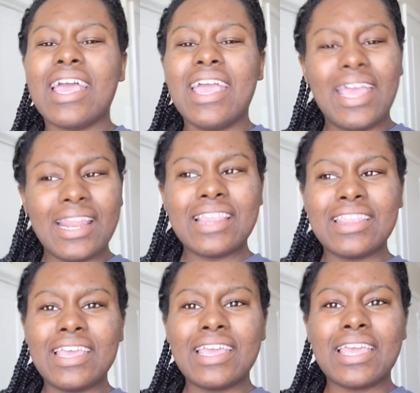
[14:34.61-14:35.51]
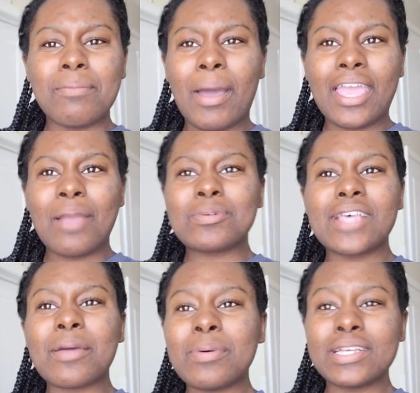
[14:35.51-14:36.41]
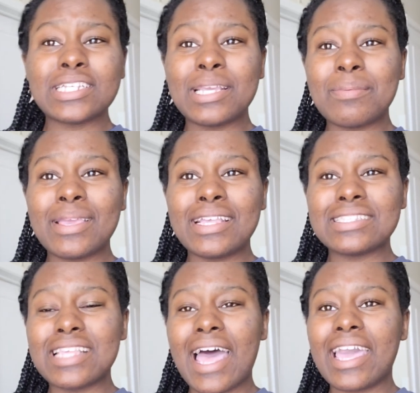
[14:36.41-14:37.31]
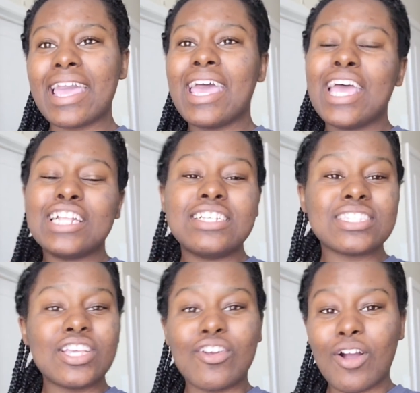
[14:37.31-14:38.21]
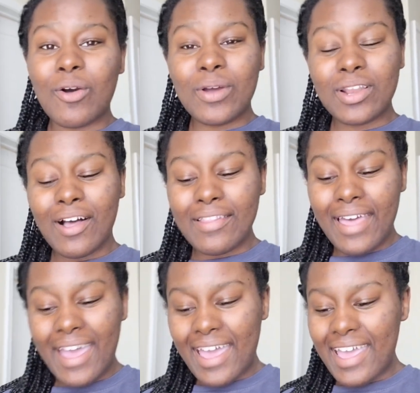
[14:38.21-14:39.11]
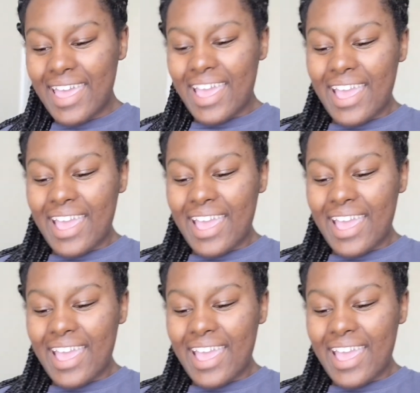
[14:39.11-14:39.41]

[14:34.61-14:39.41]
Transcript: anything and my campers like pushing me to like just grow and all that.